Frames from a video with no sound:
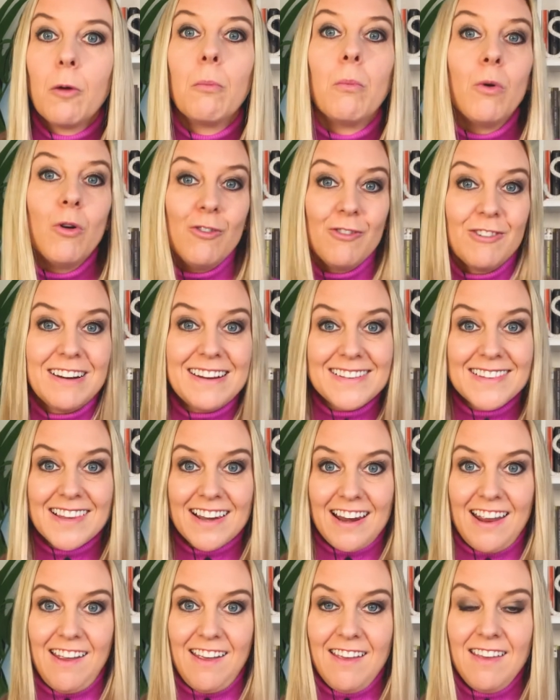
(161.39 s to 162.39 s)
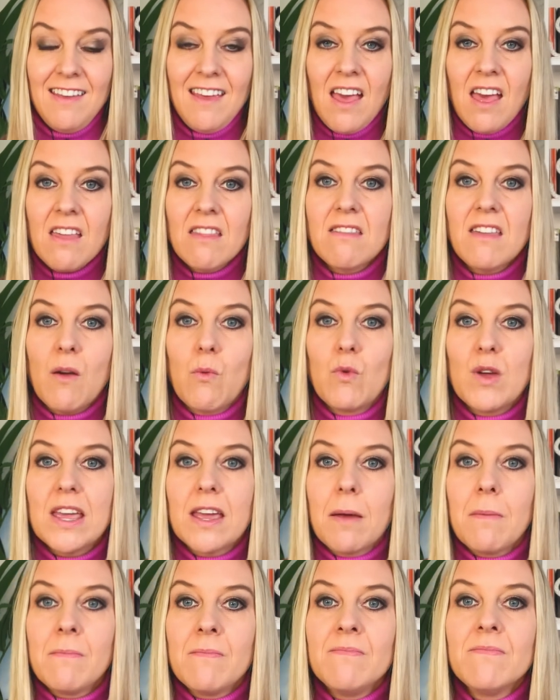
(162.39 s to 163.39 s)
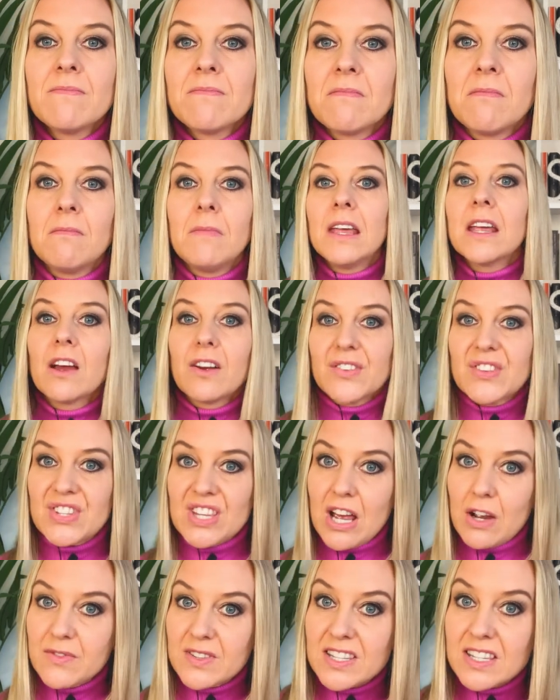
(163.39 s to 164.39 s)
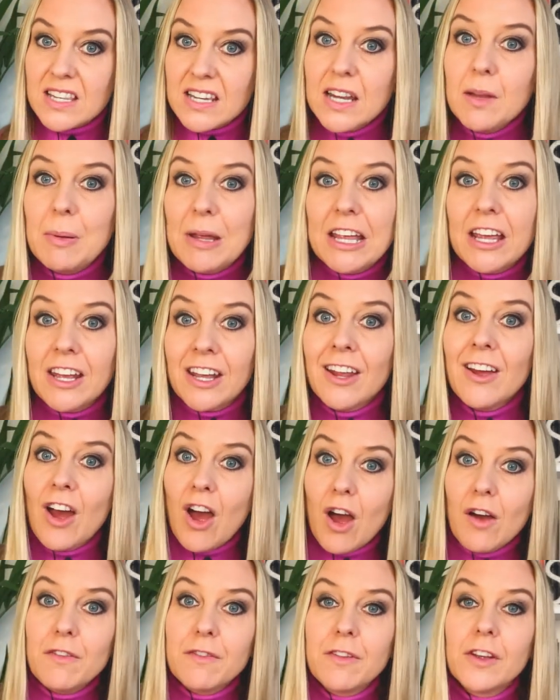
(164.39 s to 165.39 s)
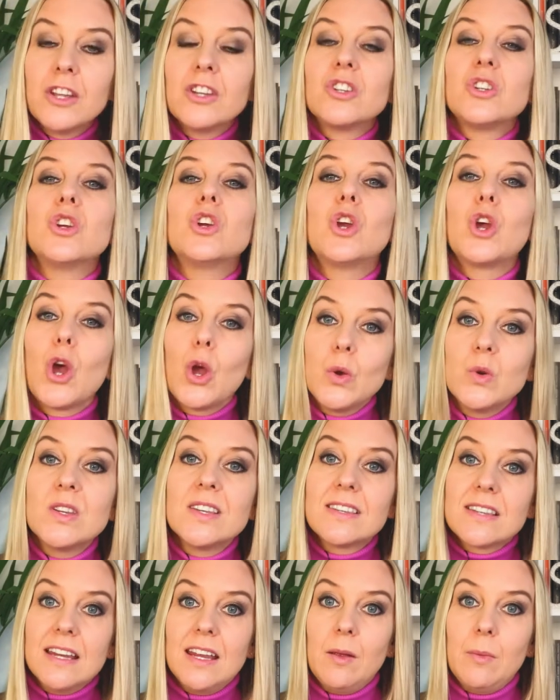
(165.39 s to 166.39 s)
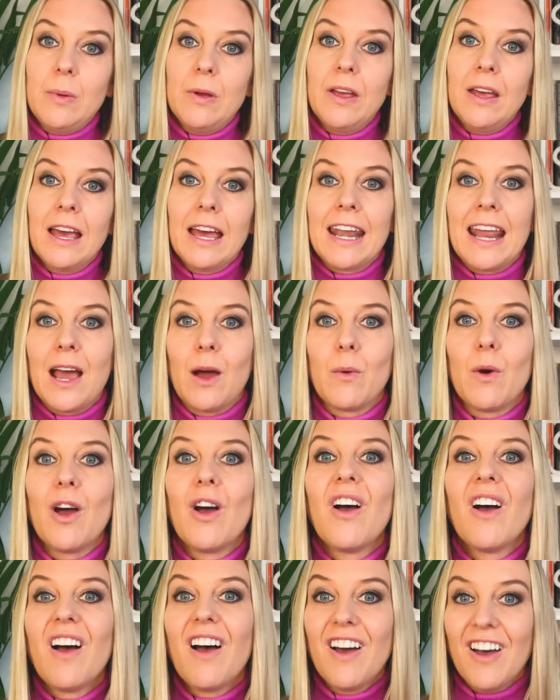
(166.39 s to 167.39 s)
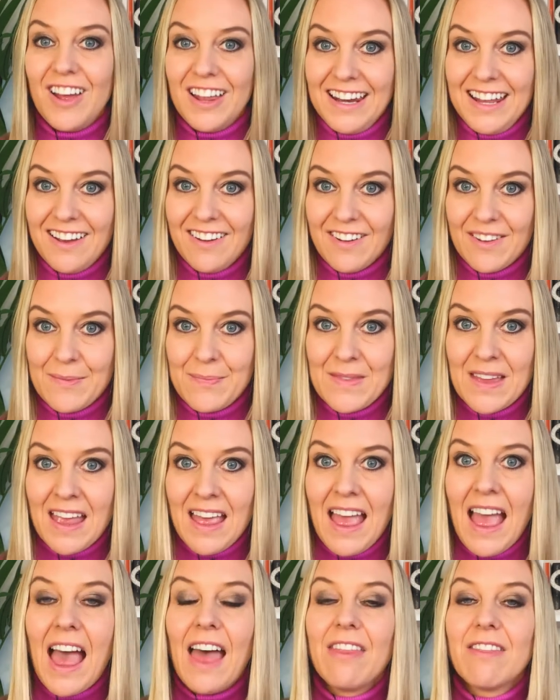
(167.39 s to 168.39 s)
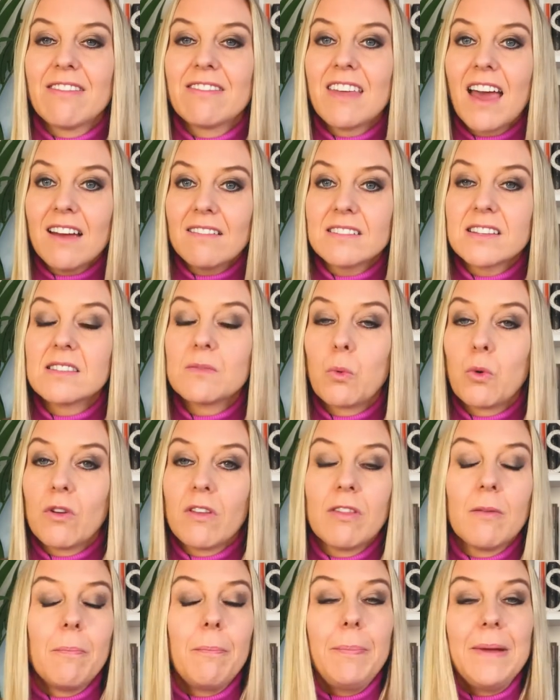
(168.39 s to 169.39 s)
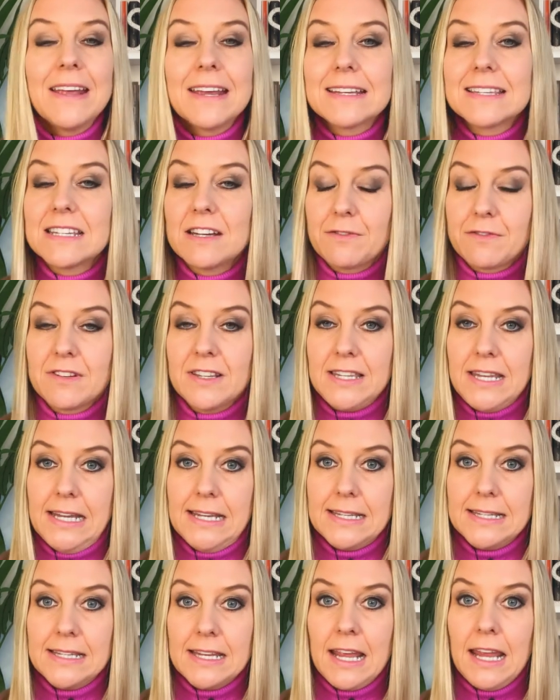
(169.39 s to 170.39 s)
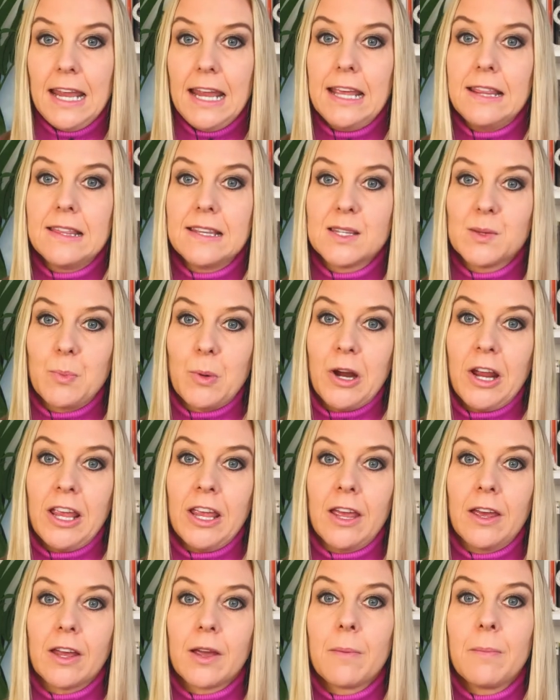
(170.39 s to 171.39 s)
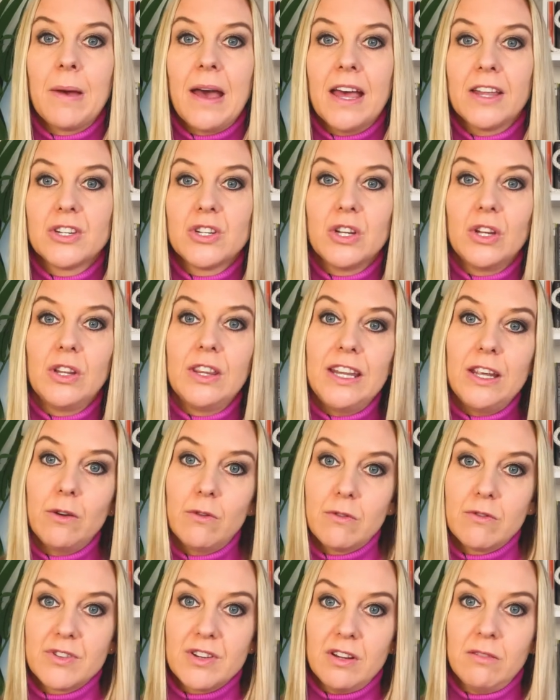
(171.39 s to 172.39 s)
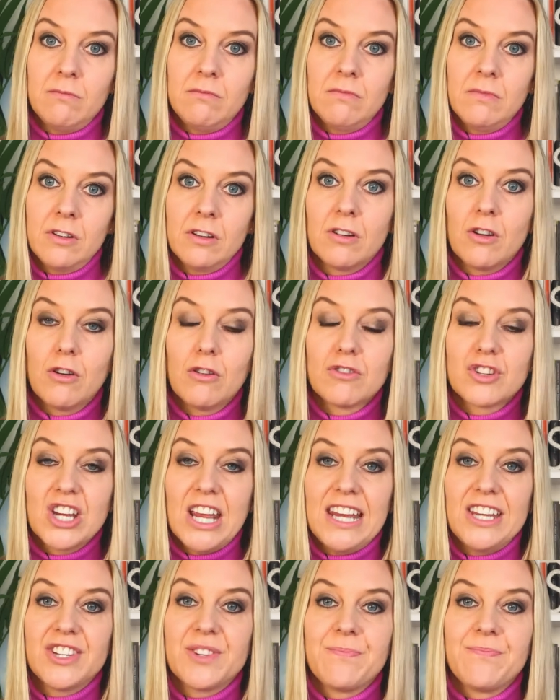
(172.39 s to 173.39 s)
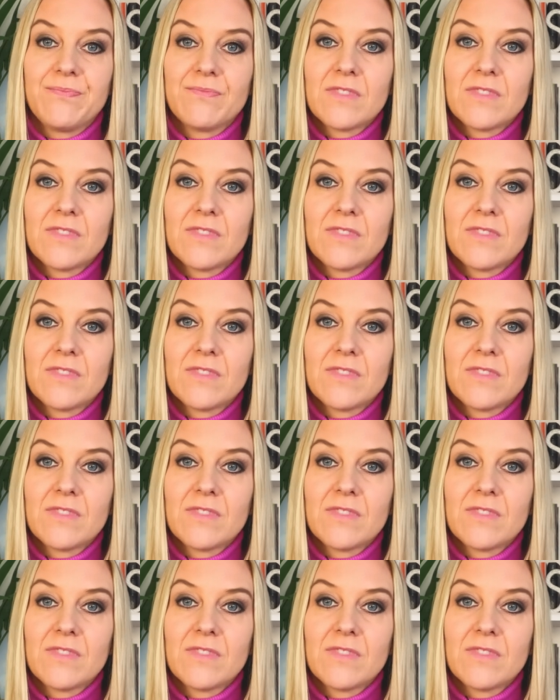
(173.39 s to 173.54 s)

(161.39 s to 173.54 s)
more easily than we can make ourselves sleepy enough to go to sleep an hour earlier. And that's one of the biggest differences in the spring compared to the autumn clock change.